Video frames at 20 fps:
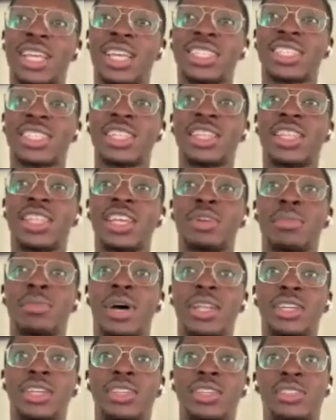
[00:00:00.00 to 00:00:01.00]
Because I guess I didn't think
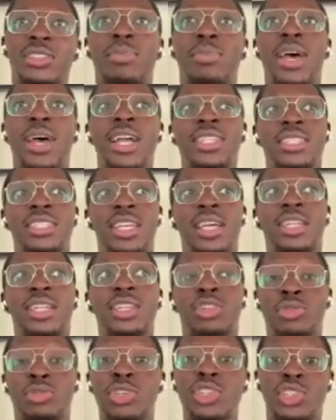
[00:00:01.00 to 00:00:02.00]
about it, because back
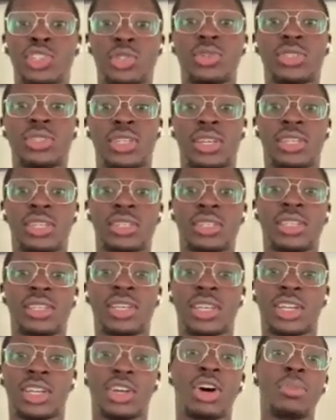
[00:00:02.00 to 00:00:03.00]
then, Chris Souza
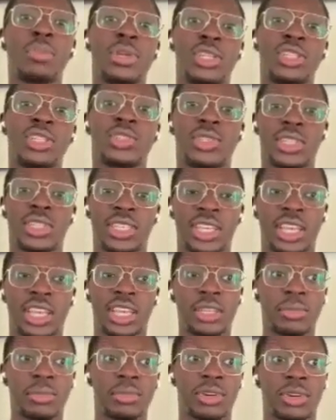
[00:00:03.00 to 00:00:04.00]
got me into the
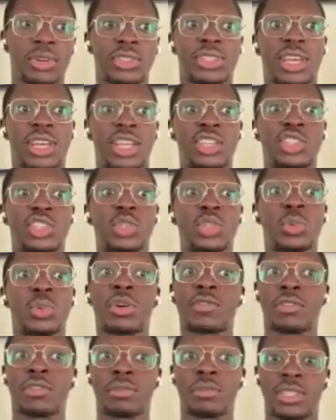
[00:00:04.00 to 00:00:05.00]
game, because I used to
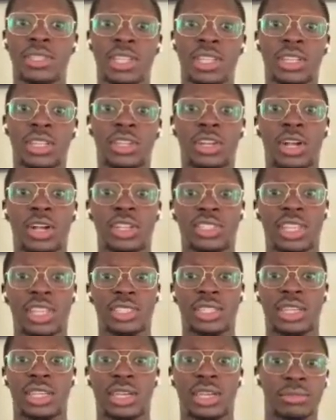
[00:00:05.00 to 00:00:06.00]
work for him at Seneca College
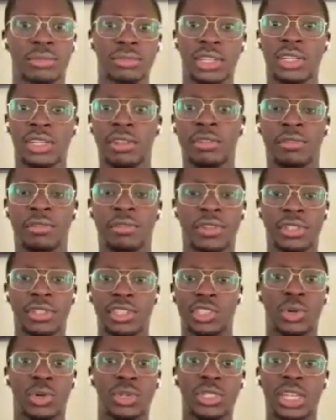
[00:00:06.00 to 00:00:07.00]
as a
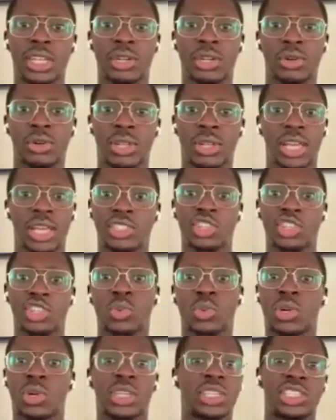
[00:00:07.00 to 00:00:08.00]
fitness coordinator, or like
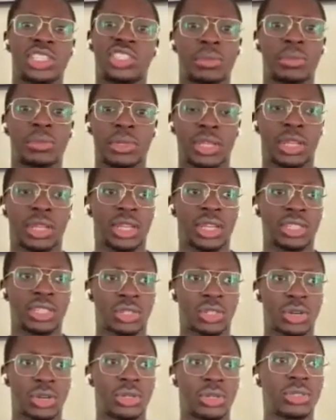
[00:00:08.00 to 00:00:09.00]
just working the gym
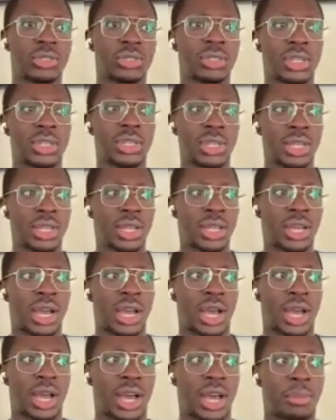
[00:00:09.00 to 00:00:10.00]
as a whole.
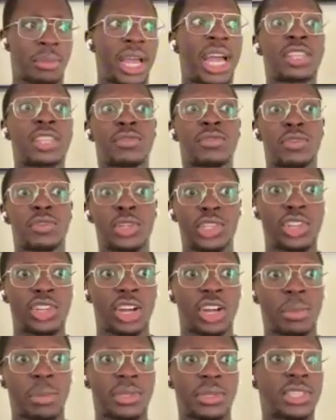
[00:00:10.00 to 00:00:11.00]
I asked for a
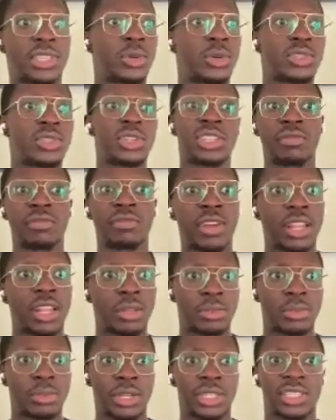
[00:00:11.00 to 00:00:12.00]
job, he said there was nothing
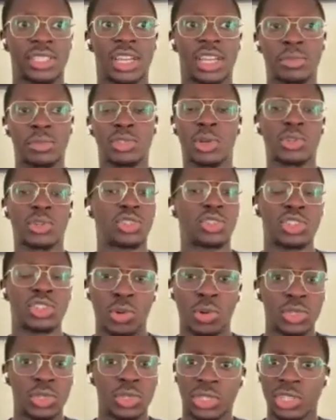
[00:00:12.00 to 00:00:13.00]
available at the time, so I was just
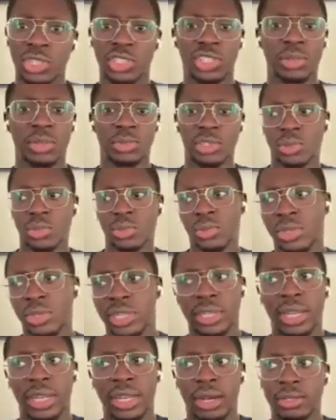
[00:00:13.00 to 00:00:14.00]
going to the gym, just
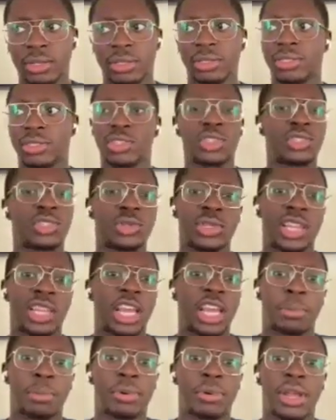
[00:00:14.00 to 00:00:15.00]
working out, just doing
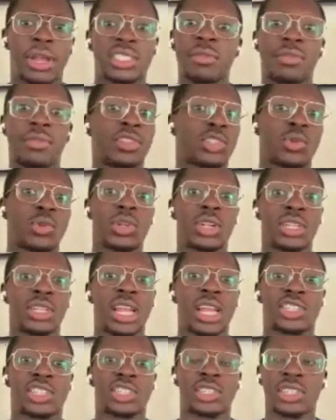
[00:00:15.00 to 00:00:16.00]
leg press, never
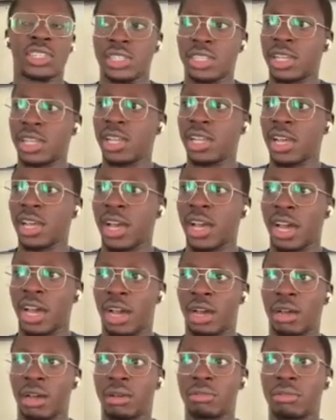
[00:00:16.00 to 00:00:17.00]
squatted actually.
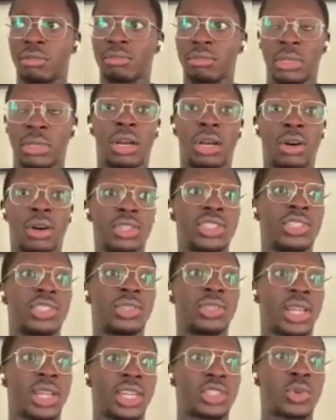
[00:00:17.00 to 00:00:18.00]
Yeah,
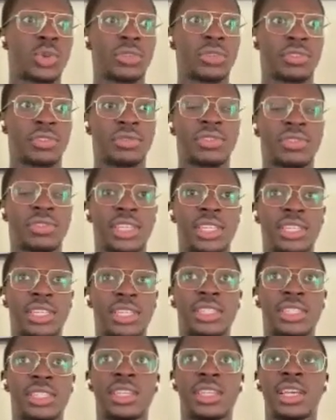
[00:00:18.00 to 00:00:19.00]
until like
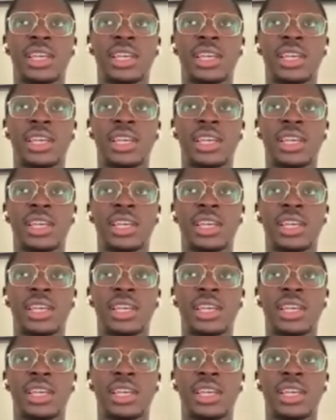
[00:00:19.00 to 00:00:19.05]
2015.